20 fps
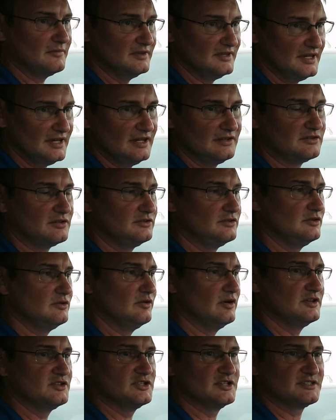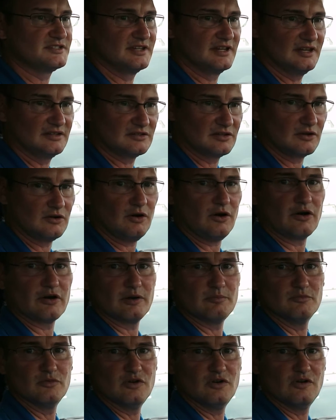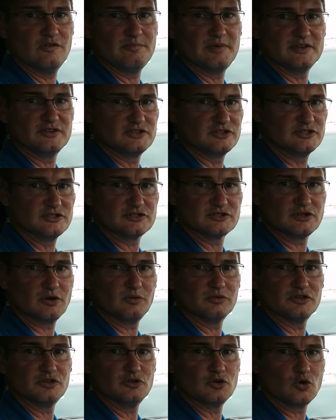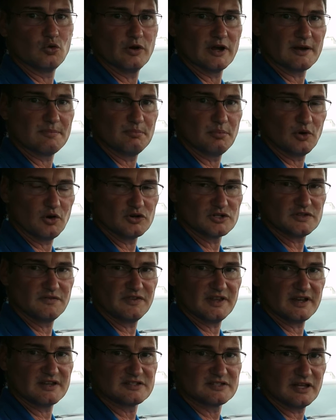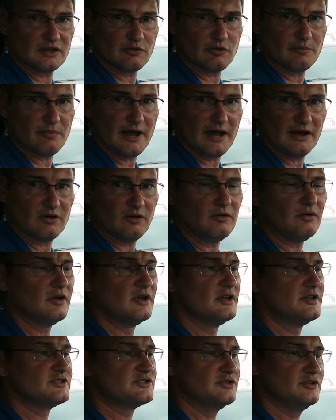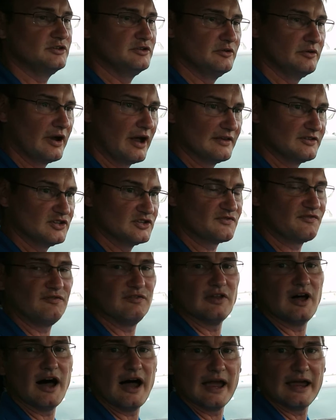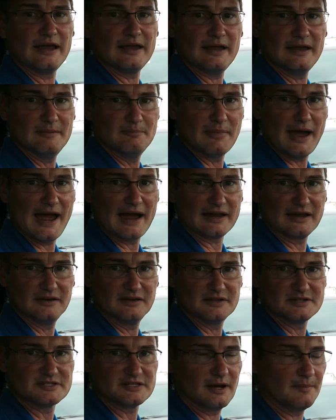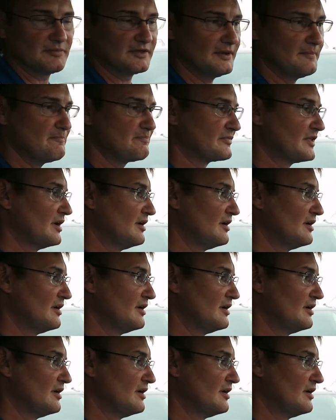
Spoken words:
need to do it just to get the car to move, but just don't do quick bursts of the accelerator pedal so you do not just fly and back into something.